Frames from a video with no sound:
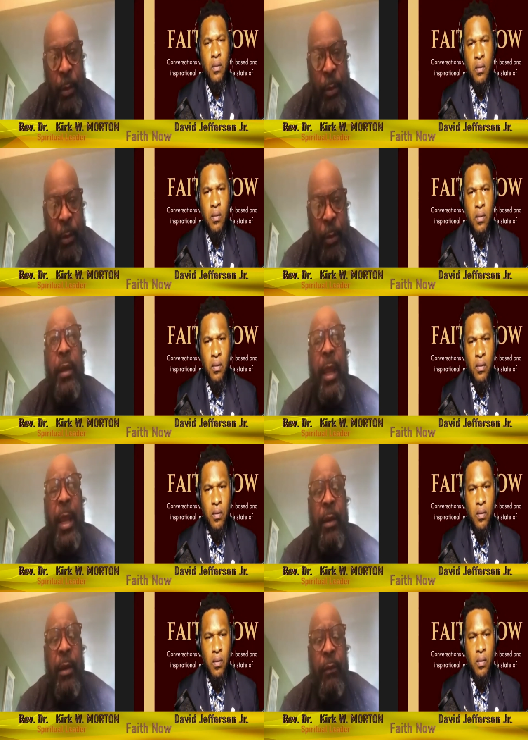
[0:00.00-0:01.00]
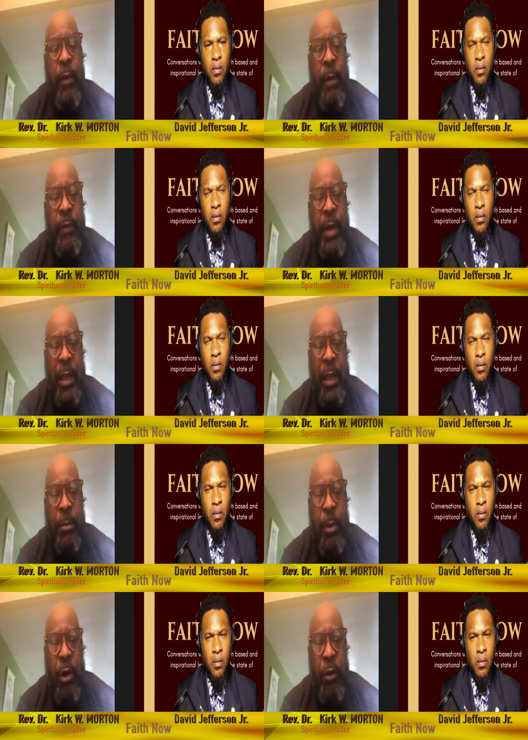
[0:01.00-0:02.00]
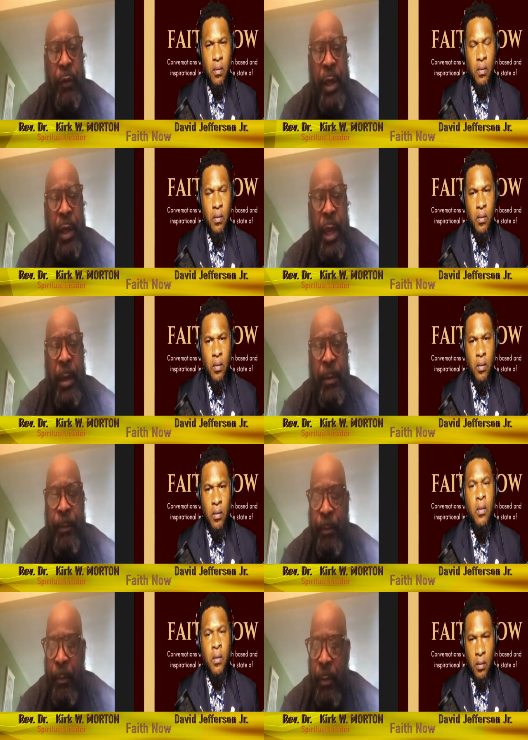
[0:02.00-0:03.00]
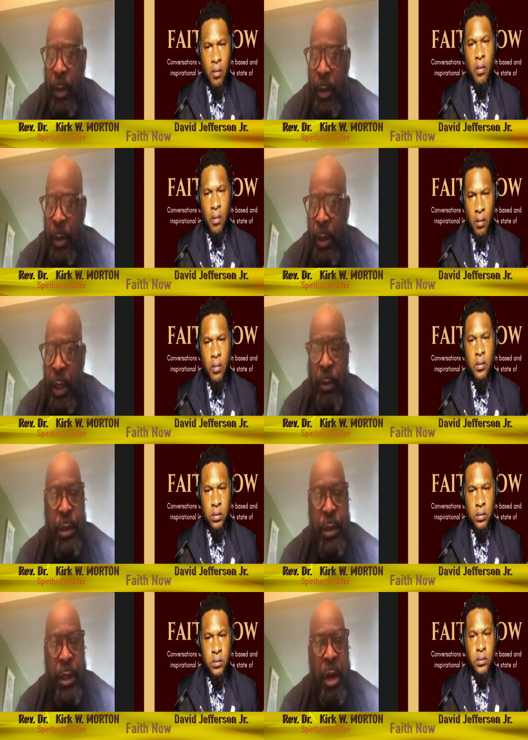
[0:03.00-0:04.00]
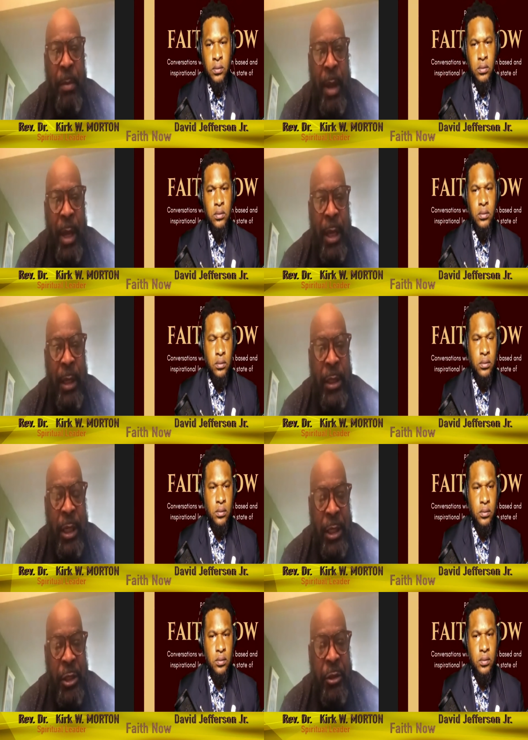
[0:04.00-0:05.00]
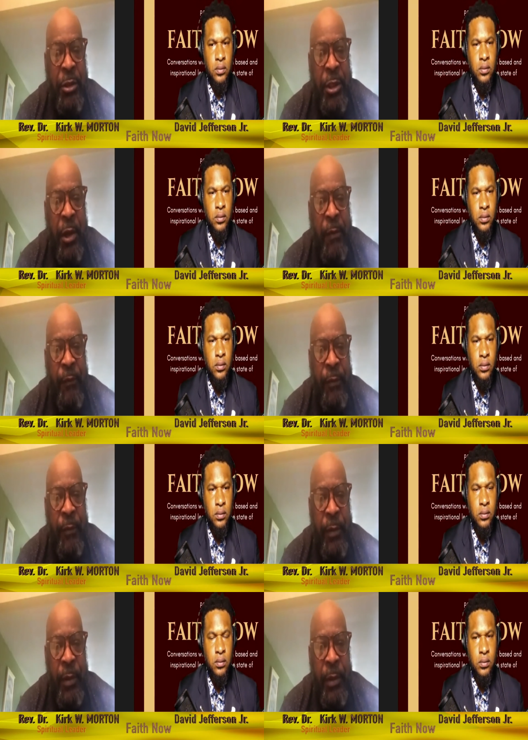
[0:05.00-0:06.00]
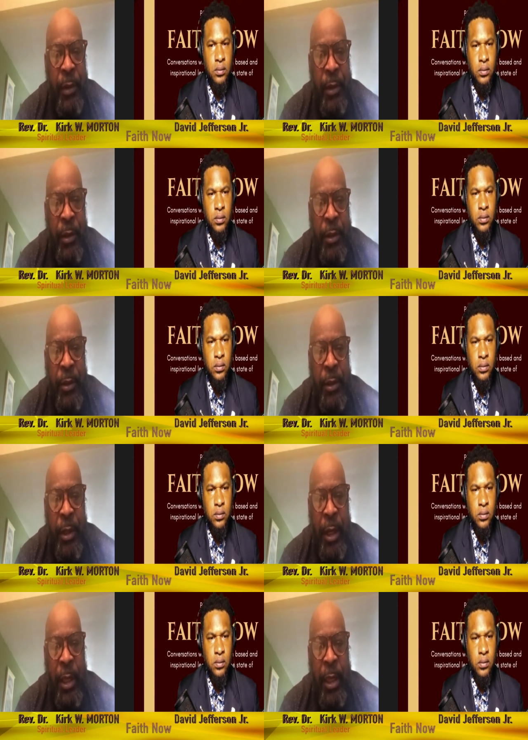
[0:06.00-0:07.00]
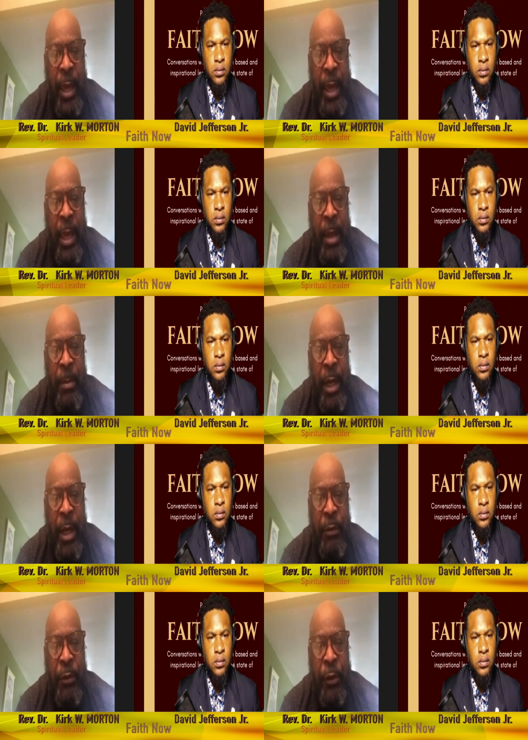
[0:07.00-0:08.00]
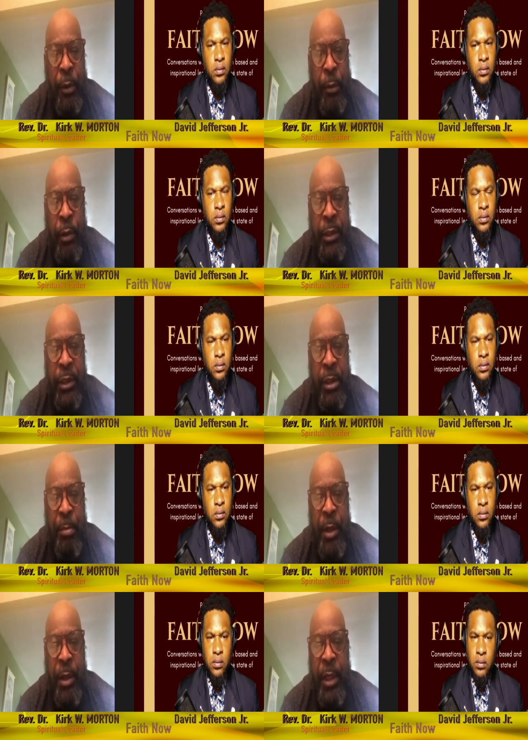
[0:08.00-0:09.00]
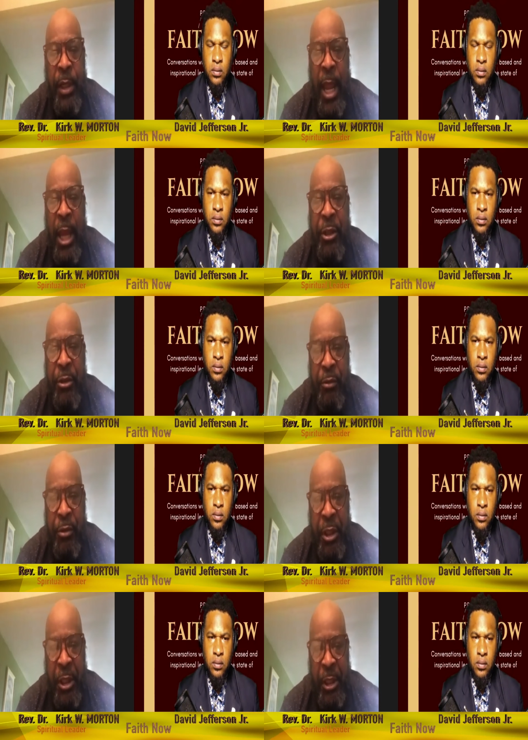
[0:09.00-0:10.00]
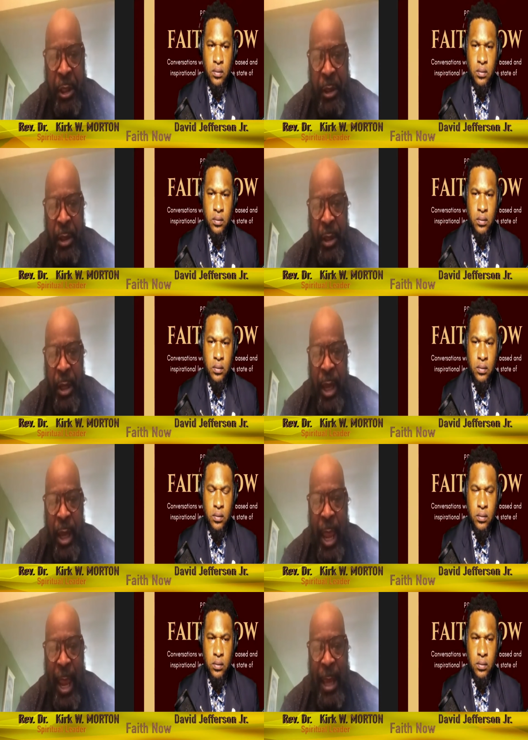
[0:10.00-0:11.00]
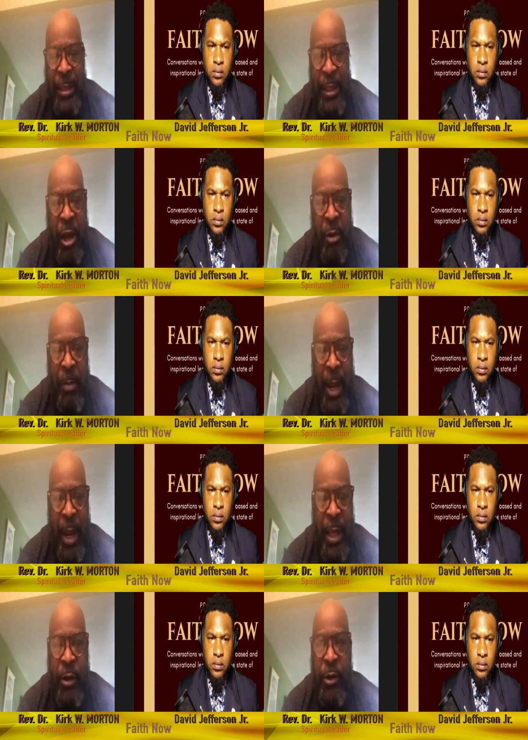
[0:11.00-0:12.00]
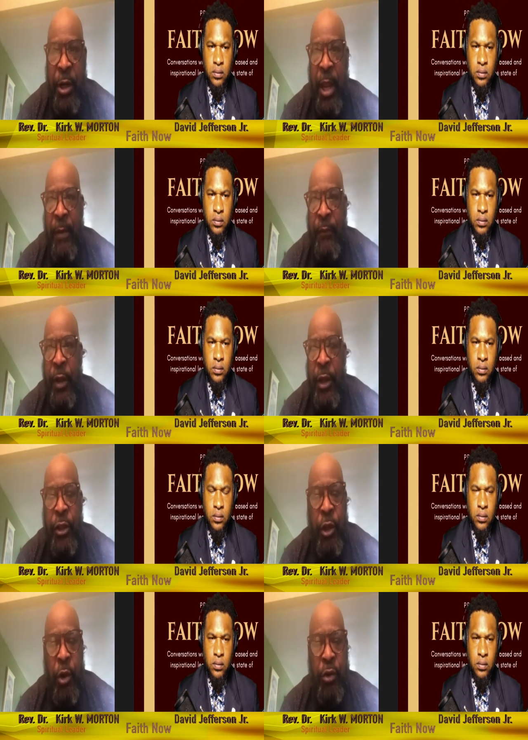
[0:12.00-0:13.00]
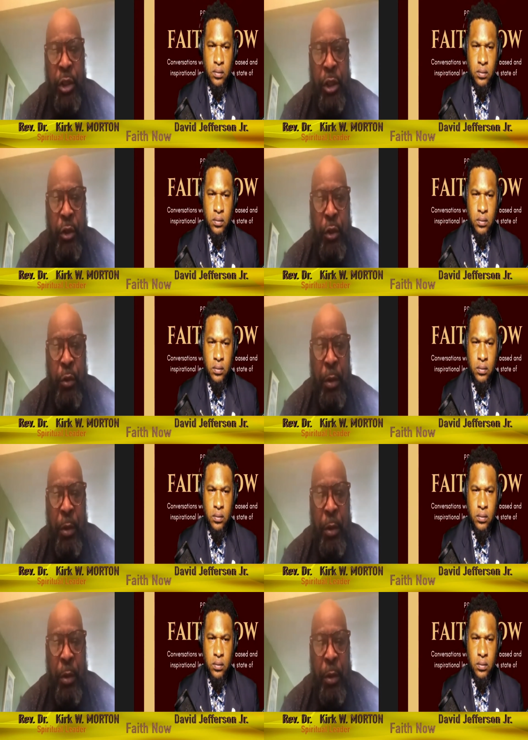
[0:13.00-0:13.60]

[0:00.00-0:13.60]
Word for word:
Speaker 1: the late Reverend Dr. Martin Luther King, he was a young man such as yourself and he came and he was thrust upon the national scene as a young man. He could have chosen to do